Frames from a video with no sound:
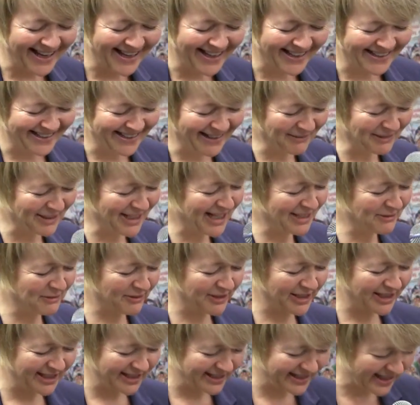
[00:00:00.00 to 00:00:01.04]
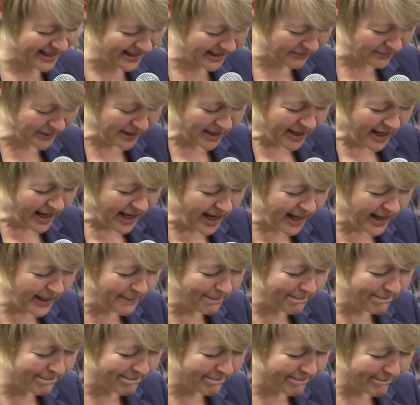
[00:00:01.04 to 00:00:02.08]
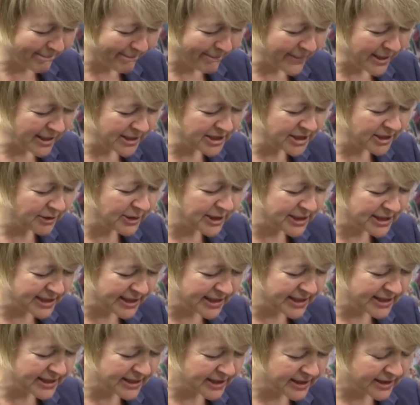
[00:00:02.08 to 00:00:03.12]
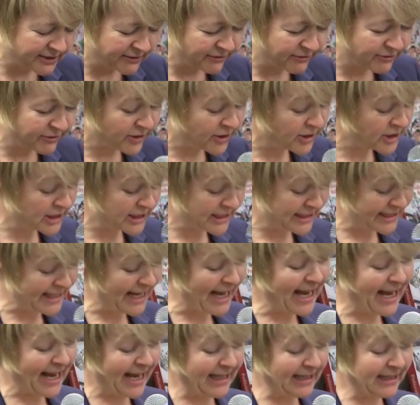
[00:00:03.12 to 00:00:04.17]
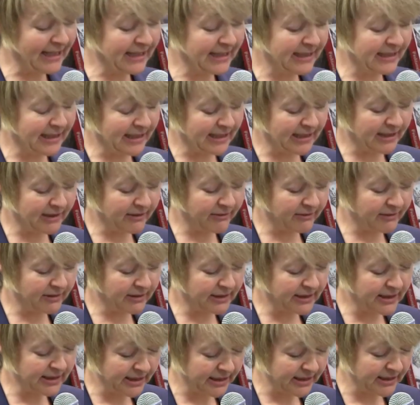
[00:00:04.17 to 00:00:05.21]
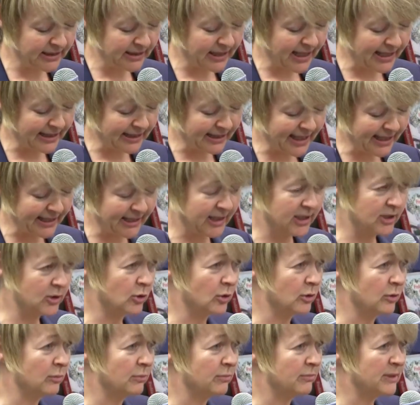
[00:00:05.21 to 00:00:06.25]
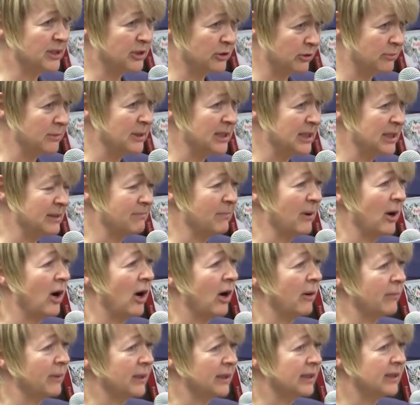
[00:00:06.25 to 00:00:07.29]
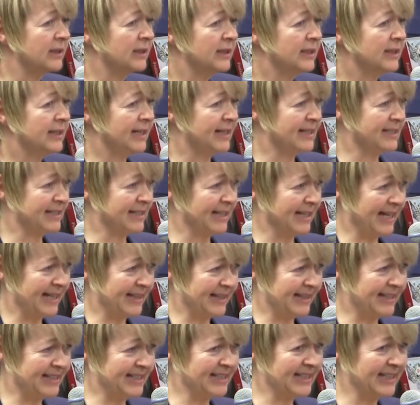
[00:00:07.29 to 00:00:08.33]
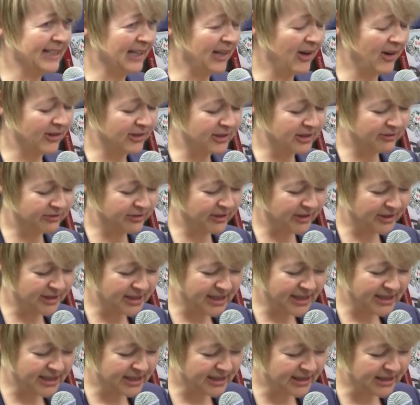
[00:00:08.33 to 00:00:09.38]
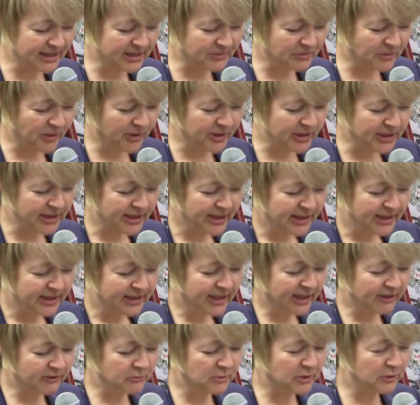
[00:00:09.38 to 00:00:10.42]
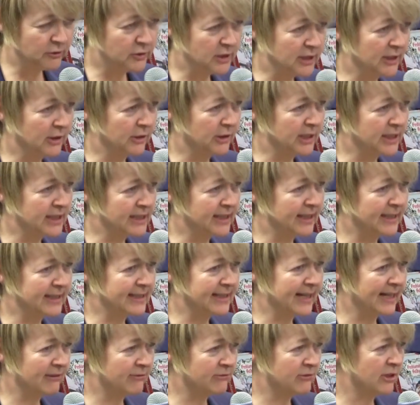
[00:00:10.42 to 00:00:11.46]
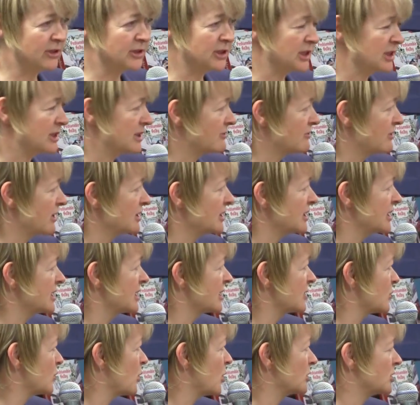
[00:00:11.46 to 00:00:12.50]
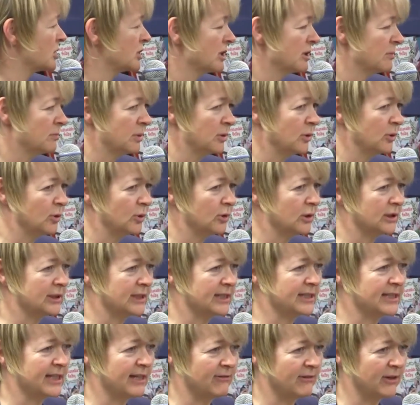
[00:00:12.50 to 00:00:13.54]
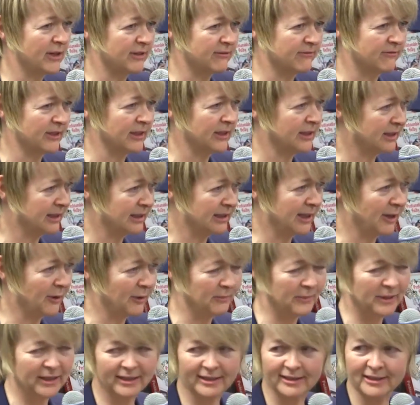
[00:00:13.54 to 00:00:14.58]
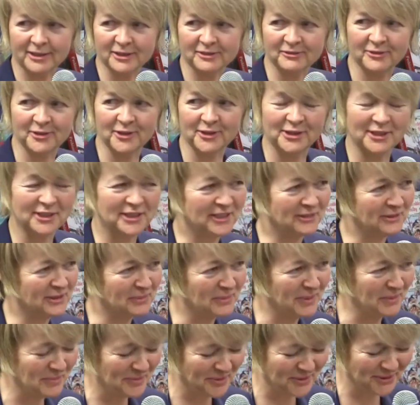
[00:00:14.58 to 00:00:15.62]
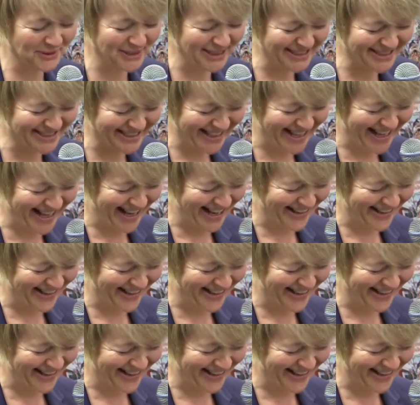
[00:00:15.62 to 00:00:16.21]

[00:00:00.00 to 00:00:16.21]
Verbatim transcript: I'm glad we've cleared that up. Um, so this is the first day, Lin uh, Lillian and Leonard, or Mr. and Mrs. Barber, as they still are to Frances at this point. They've moved in on the Sunday, and Frances, Frances has watched appalled as their rather vulgar lower middle class furniture has been brought into the